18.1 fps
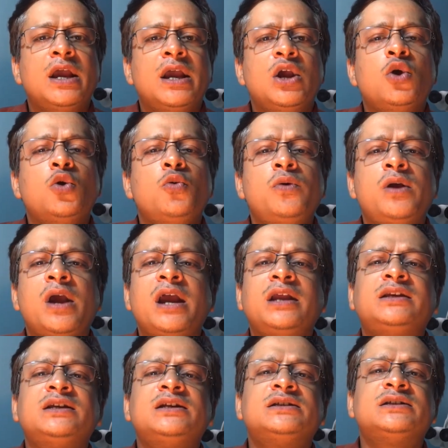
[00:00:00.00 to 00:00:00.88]

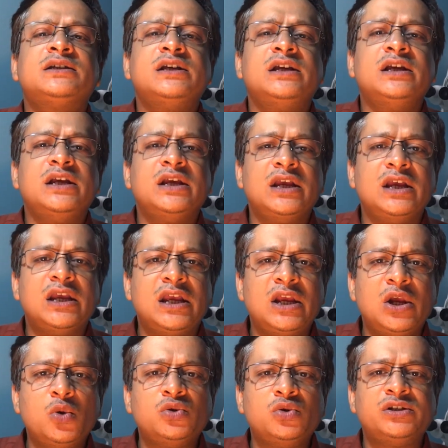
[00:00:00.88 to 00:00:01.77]
Uveitis
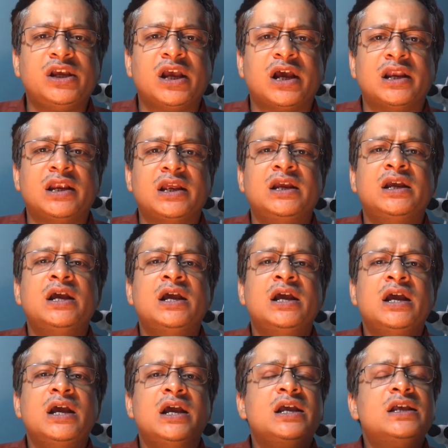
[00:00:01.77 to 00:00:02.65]
usually
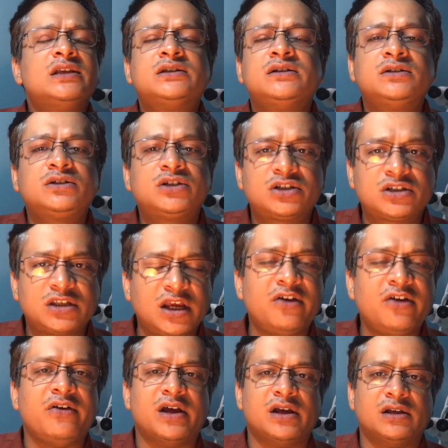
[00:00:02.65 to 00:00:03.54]
isn't
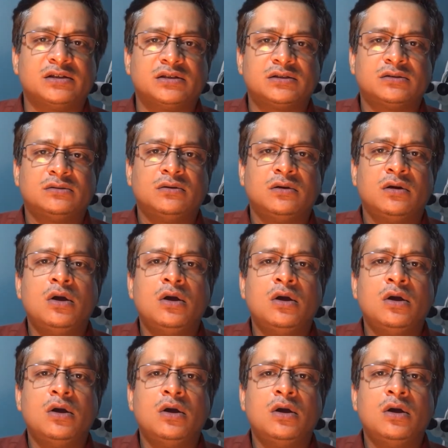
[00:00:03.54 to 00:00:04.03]
serious.